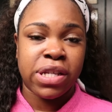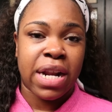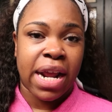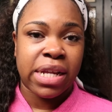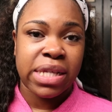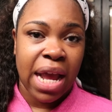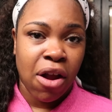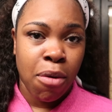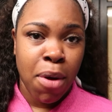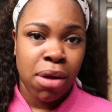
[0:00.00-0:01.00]
Tonight It's like
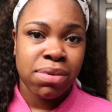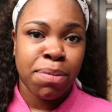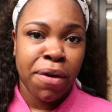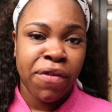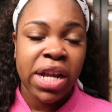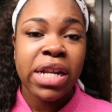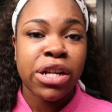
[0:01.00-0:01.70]
her mom's birthday